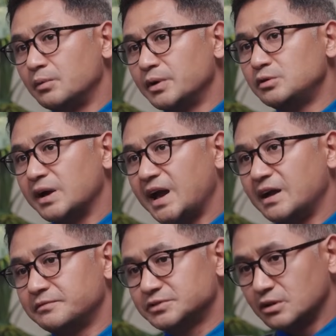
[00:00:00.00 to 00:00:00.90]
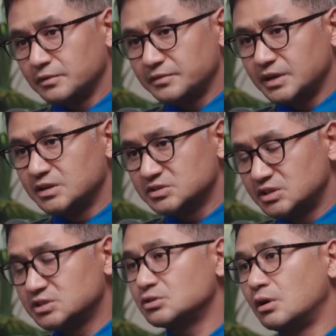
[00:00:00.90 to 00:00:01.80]
when you have sort of
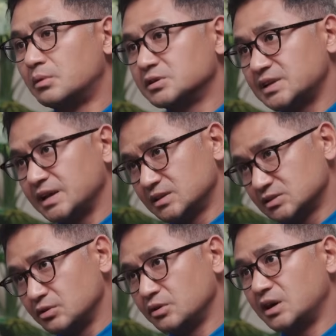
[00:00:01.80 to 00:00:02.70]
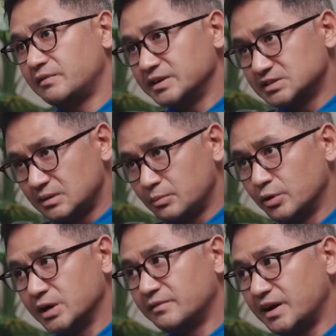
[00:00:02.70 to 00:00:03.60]
industry stalwarts like this on your advisory
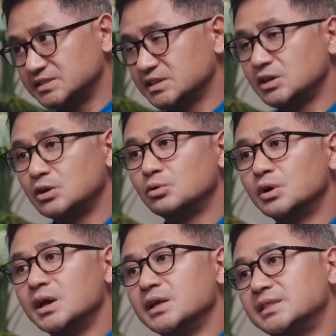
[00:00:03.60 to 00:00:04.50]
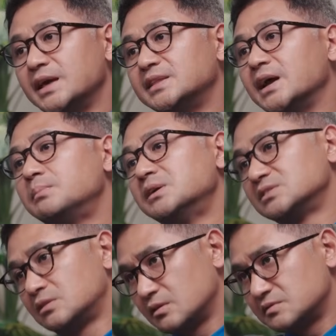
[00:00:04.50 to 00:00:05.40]
board advising you, then that
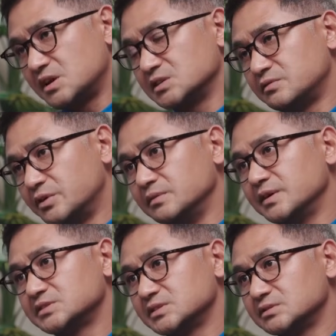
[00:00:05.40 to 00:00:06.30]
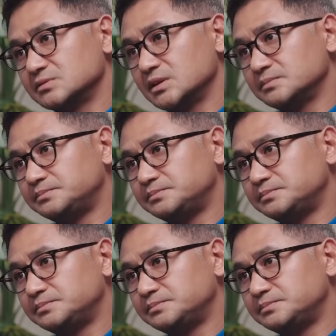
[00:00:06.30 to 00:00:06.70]
builds a lot of trust for investors as well.